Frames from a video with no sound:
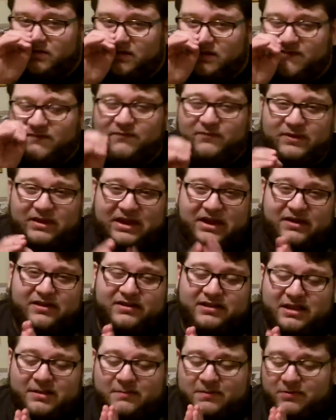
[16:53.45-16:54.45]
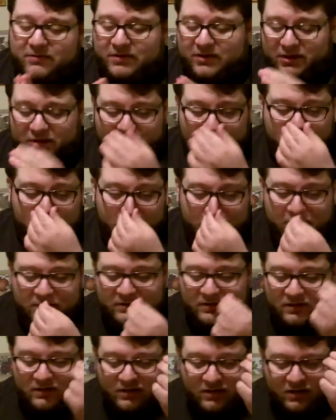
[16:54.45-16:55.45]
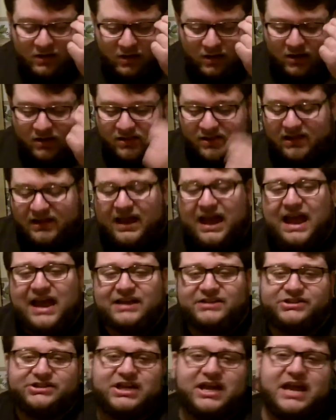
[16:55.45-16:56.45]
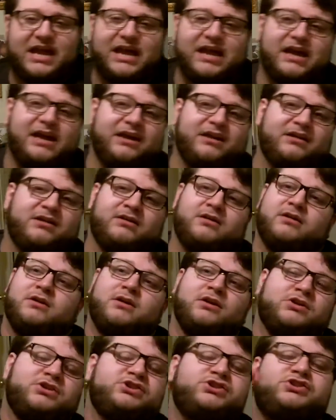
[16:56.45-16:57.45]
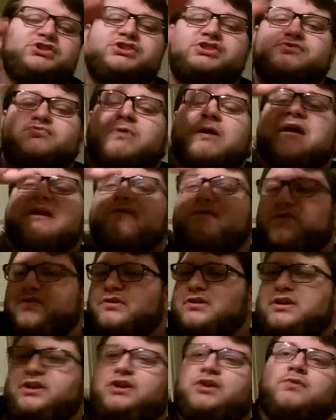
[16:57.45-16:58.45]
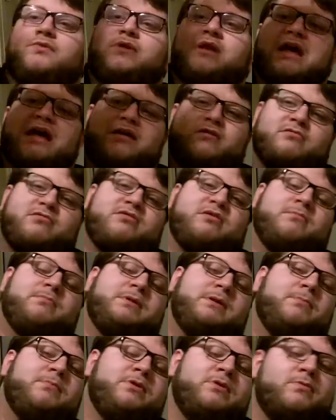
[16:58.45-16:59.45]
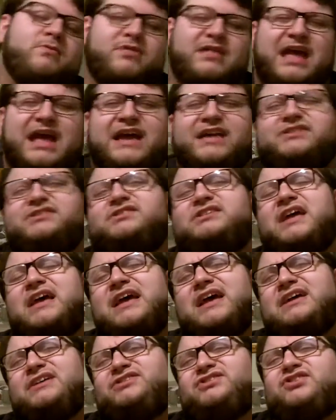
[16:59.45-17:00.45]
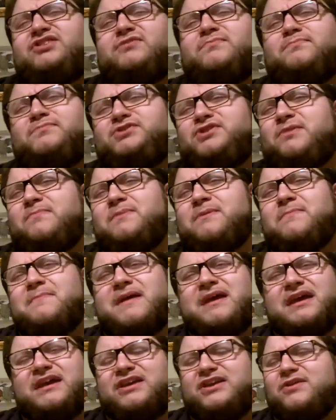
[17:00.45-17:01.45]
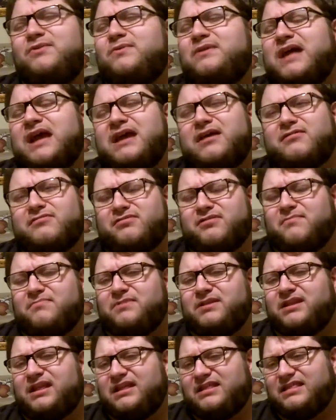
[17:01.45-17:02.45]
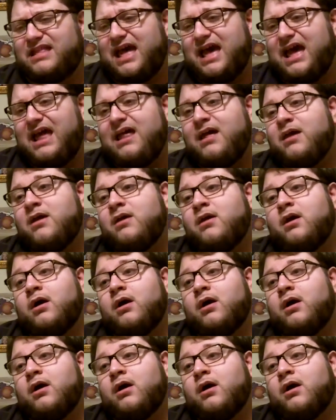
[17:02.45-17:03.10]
If we could, that'd be really cool. It's like hashtag. Just write it for the Q&A or something. But it was hashtag Chubby Man Q&A or something like that.